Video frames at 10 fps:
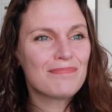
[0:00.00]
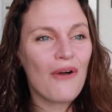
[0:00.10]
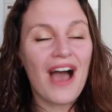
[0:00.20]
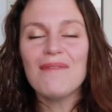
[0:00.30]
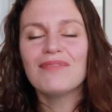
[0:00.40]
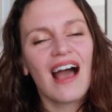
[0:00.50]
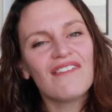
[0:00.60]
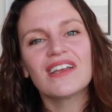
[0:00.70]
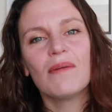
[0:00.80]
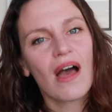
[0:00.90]
I'm
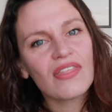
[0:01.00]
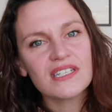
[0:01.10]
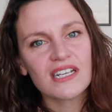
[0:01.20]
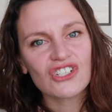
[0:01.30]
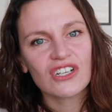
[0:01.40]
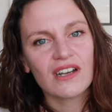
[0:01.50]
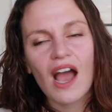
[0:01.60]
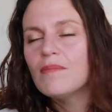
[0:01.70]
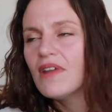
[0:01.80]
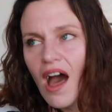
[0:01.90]
laughing at meth addiction.
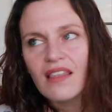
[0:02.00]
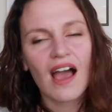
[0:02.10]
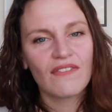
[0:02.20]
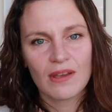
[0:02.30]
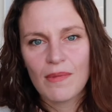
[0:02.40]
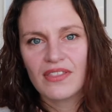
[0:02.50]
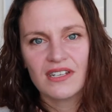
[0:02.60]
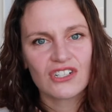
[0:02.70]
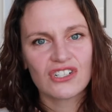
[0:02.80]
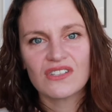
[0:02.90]
I'm not laughing at meth
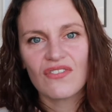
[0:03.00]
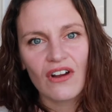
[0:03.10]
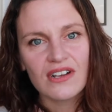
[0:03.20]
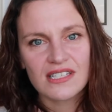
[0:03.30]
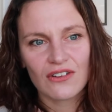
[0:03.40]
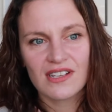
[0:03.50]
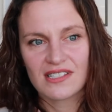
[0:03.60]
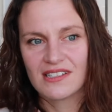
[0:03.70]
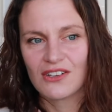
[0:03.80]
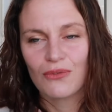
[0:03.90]
addiction. It's very
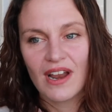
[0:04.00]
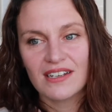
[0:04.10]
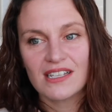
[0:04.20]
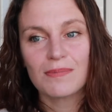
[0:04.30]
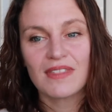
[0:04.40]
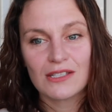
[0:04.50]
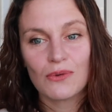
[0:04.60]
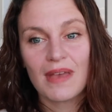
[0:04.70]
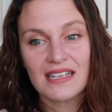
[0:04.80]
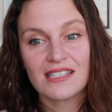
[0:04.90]
serious and it's horrendous, but that's
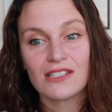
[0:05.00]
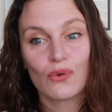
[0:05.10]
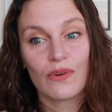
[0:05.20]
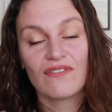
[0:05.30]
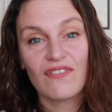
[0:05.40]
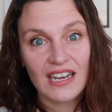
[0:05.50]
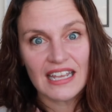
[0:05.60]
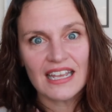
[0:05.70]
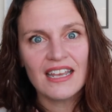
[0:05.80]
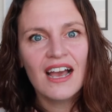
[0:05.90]
what makes the story
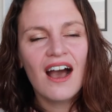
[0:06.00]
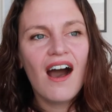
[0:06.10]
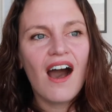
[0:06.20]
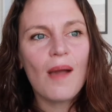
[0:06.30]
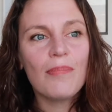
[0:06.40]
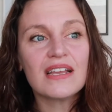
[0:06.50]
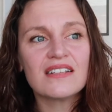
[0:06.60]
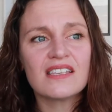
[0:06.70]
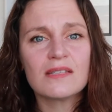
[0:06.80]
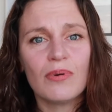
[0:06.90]
funny. I
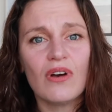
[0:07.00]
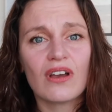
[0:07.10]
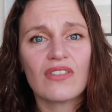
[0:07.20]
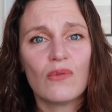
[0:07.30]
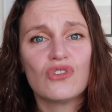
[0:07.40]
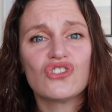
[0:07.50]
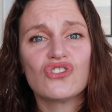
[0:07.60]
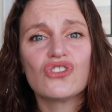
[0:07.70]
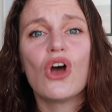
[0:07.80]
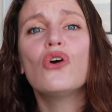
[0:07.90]
picked this book that was
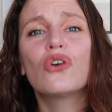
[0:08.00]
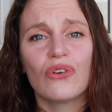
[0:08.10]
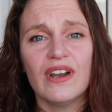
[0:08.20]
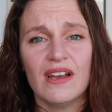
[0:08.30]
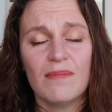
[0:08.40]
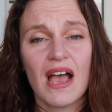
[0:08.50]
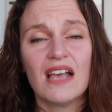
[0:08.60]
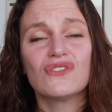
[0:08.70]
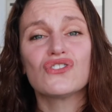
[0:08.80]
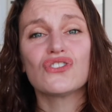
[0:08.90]
so grim
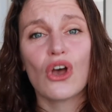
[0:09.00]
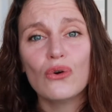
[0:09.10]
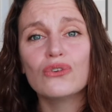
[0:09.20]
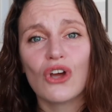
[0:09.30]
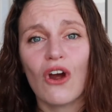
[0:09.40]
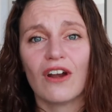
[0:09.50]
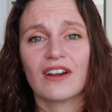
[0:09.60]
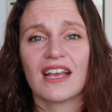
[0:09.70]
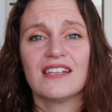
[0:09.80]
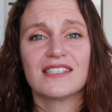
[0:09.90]
and so
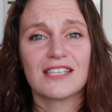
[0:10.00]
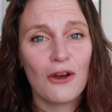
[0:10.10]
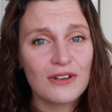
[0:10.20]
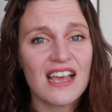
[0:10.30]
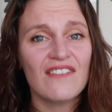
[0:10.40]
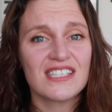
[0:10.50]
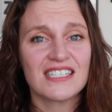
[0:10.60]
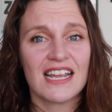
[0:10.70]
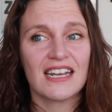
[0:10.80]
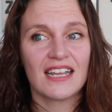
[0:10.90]
dark and so
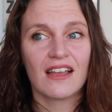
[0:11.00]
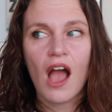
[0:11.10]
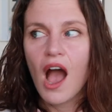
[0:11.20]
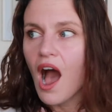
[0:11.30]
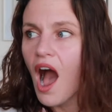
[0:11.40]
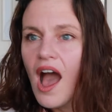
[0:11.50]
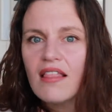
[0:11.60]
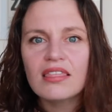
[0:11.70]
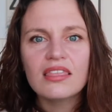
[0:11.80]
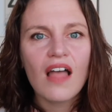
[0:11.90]
devastating.
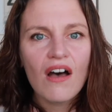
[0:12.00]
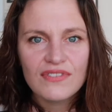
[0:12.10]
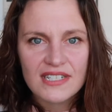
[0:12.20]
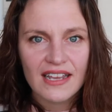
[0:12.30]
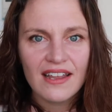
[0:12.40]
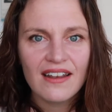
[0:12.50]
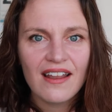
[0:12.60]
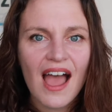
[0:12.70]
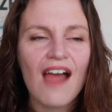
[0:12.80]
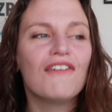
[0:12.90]
I loved it.
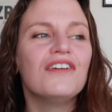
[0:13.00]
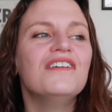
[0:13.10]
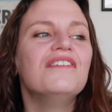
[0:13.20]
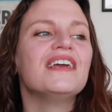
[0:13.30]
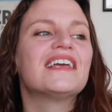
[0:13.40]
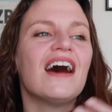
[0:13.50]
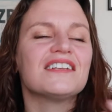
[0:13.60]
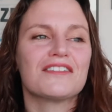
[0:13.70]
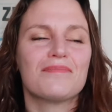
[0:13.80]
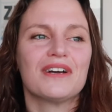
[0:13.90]
We
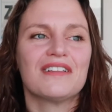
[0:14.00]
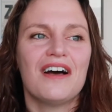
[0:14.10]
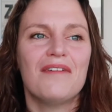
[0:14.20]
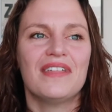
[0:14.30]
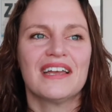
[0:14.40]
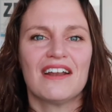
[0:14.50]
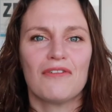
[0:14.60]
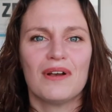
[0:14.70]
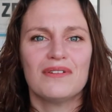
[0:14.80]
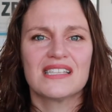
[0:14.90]
got to the book club thing and
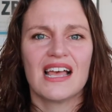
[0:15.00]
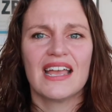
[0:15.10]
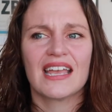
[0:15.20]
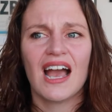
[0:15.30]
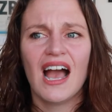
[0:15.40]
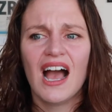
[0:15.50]
everybody was like,